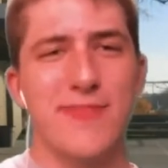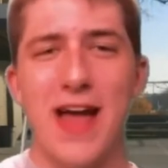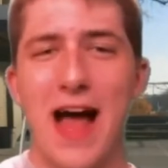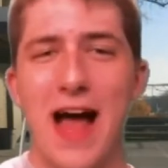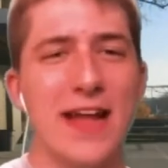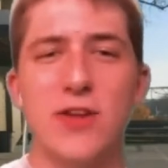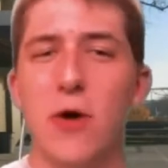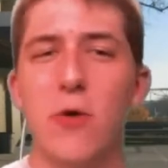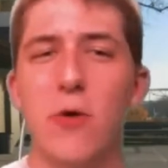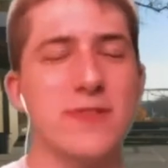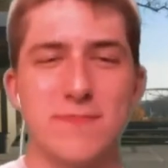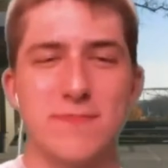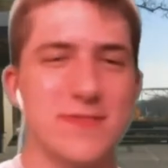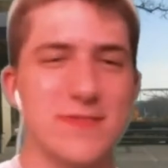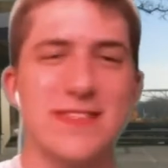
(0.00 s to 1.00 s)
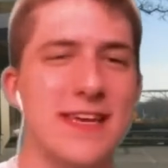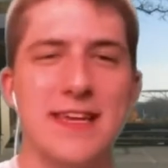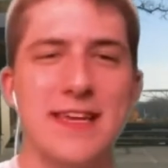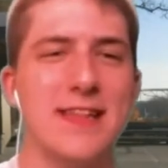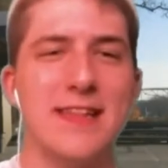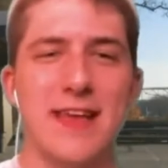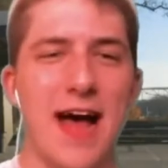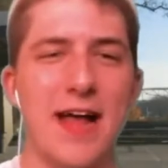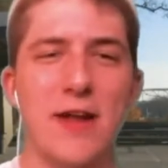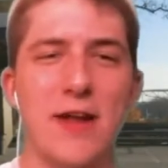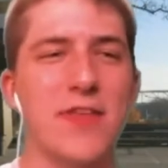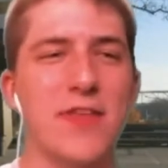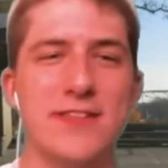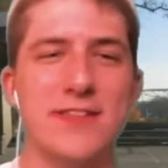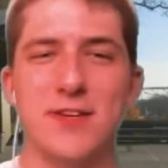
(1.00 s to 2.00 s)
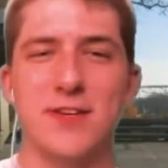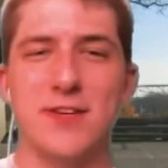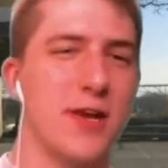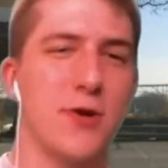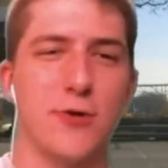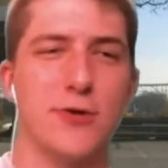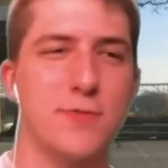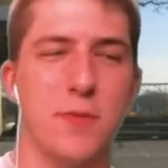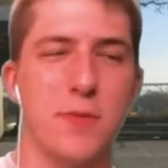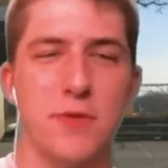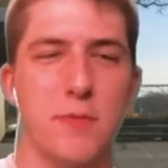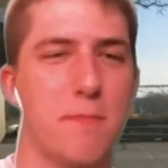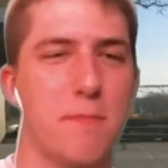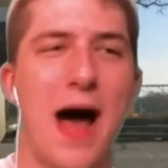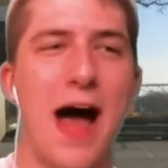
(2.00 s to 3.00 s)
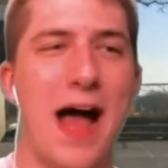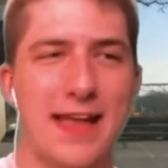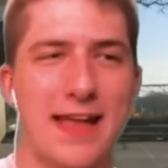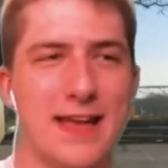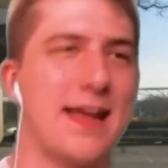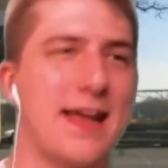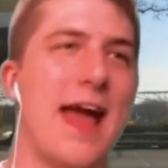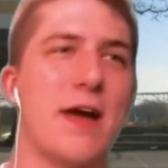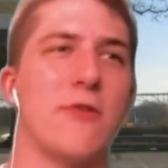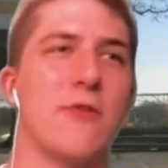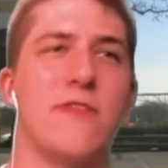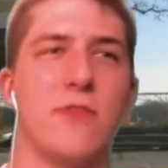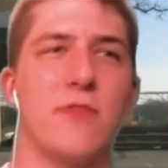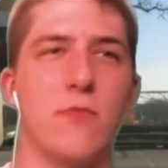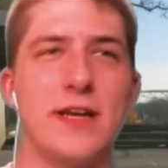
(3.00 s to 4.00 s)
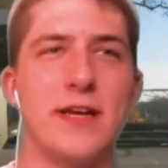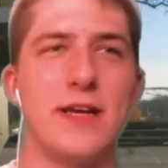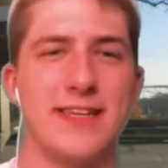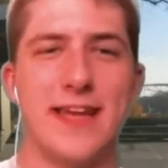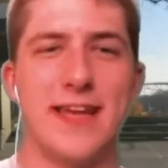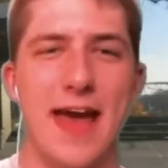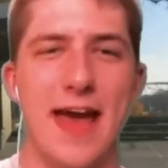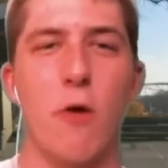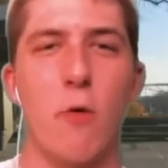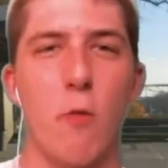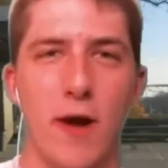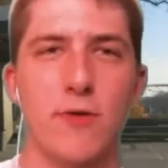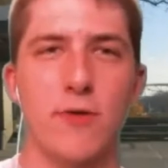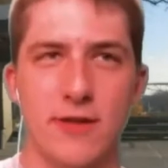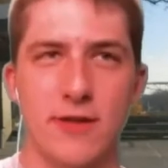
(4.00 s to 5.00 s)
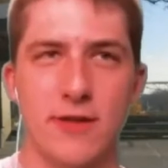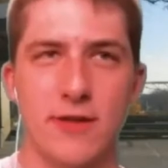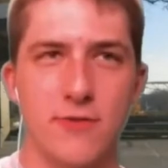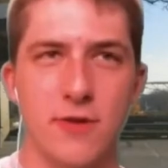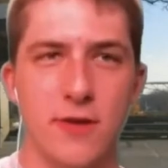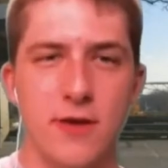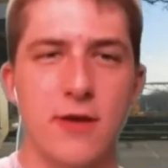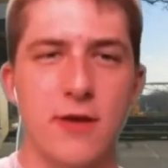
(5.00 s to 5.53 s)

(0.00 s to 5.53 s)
I don't see. I don't think it's going to encourage people to buy Kit Kat or even raise Kit Kat awareness.